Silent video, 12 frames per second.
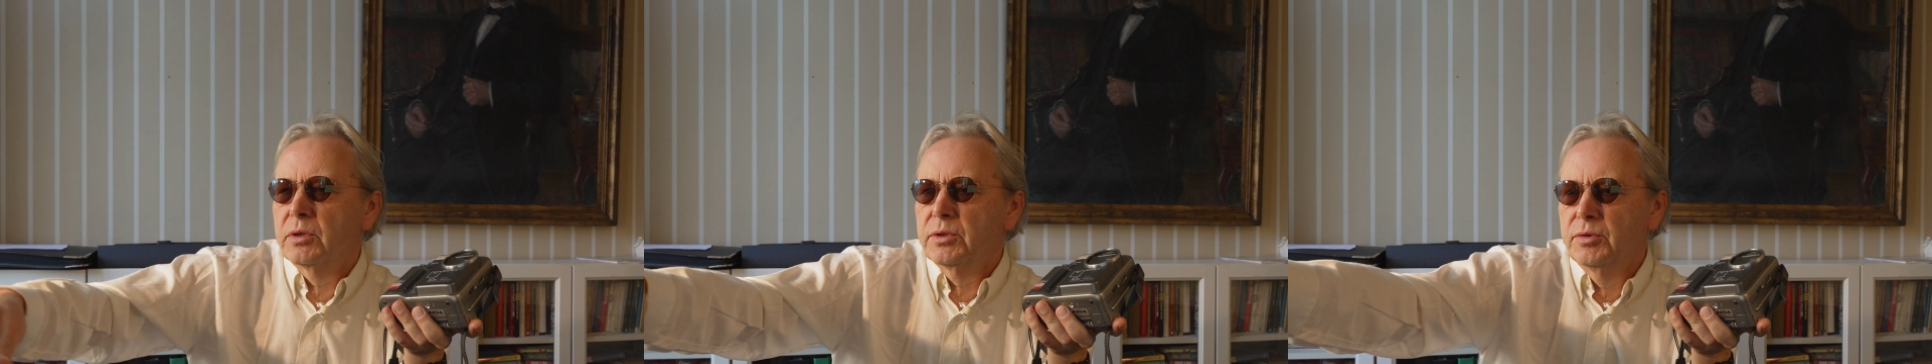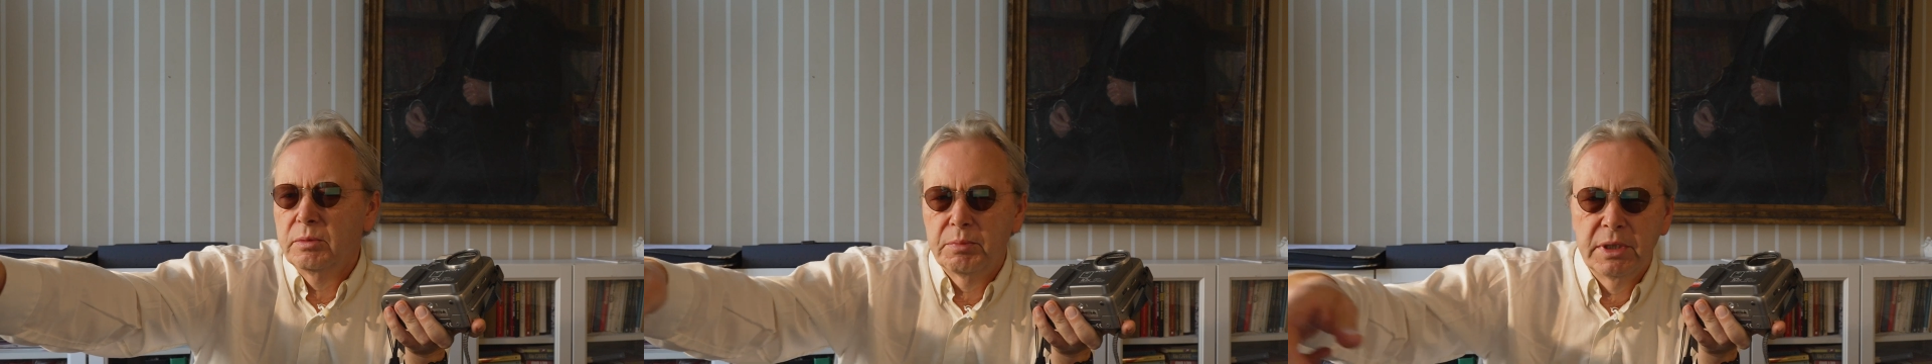
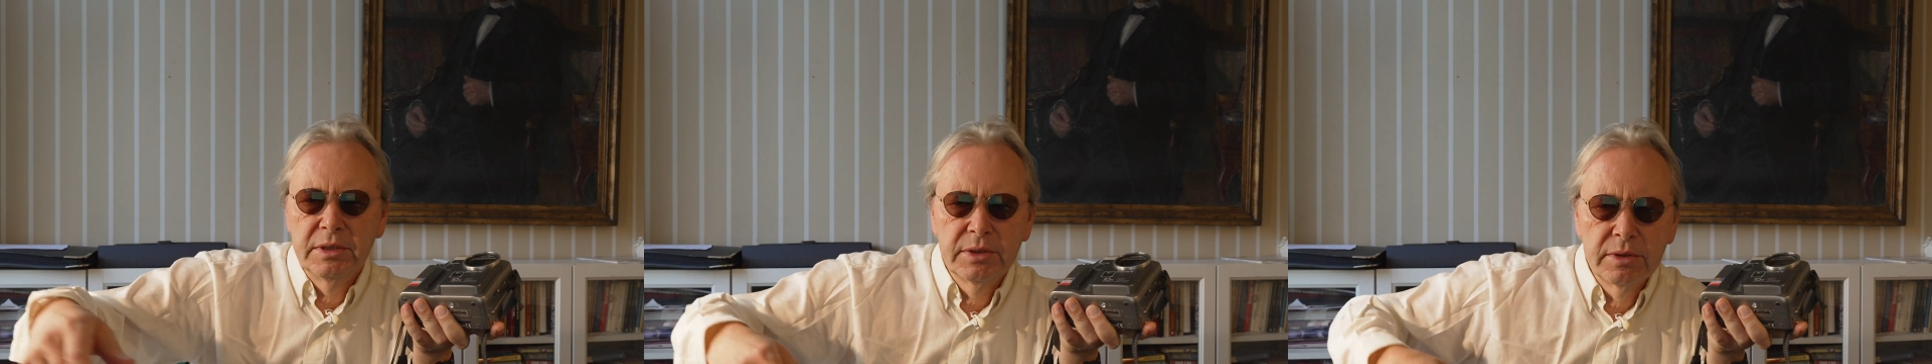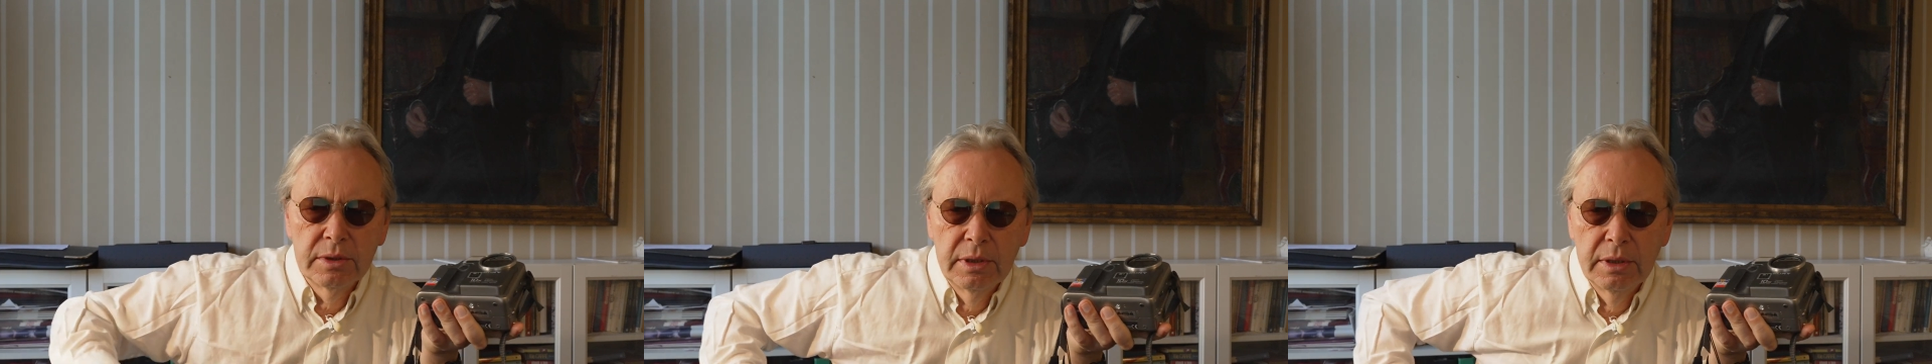to the
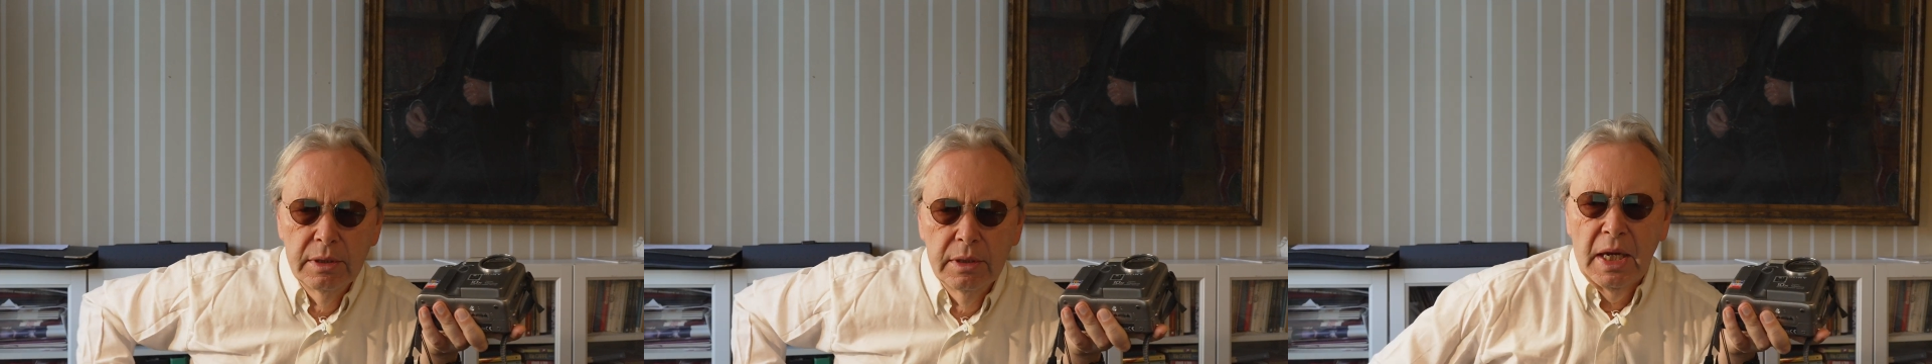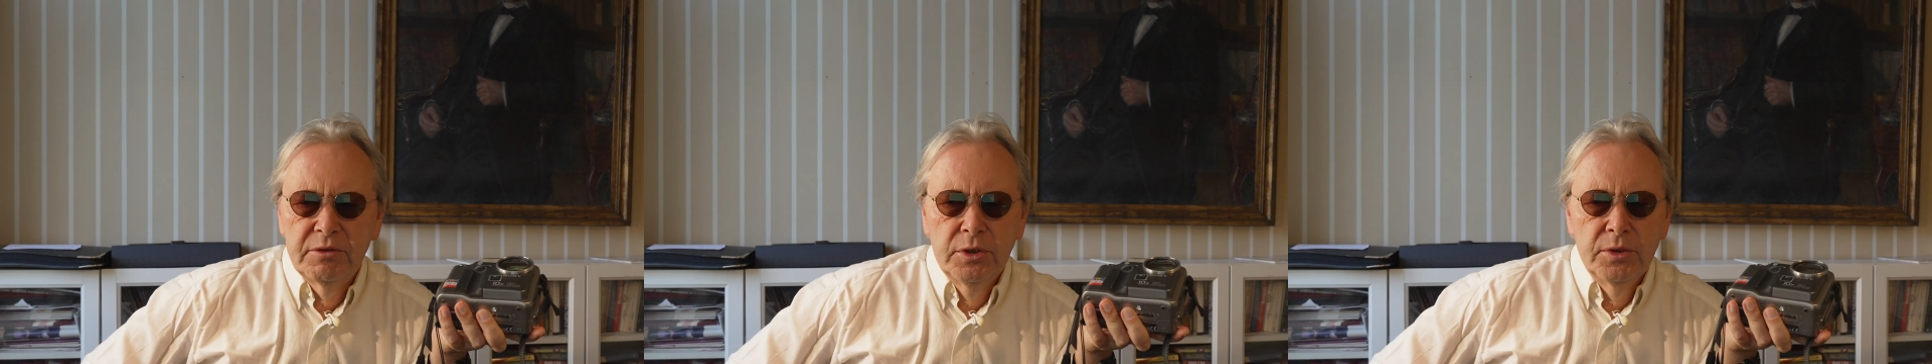printer. You
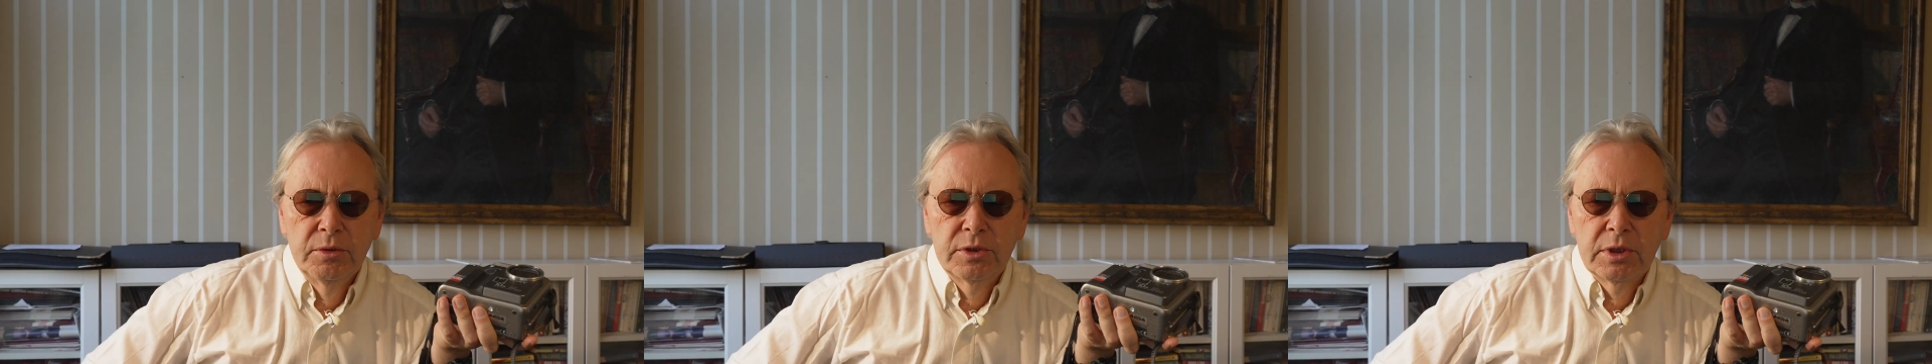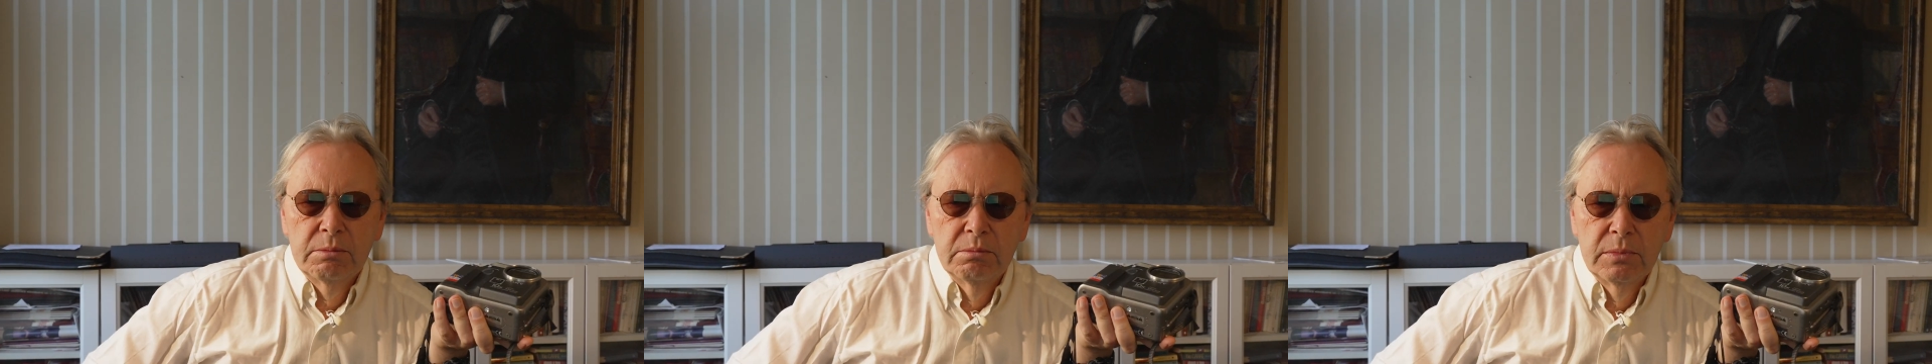have to use
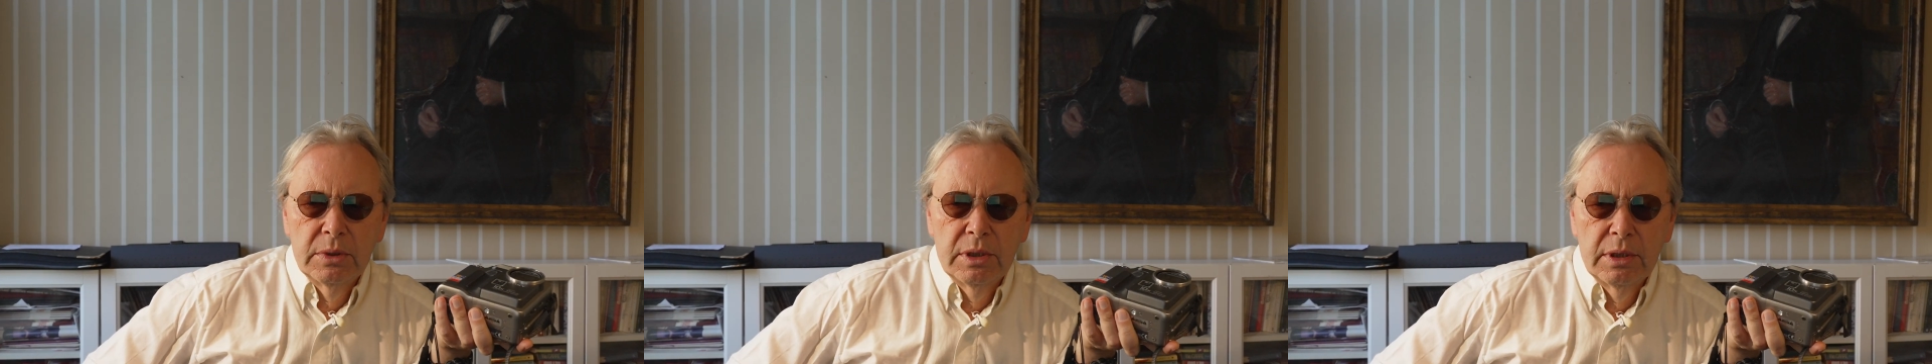some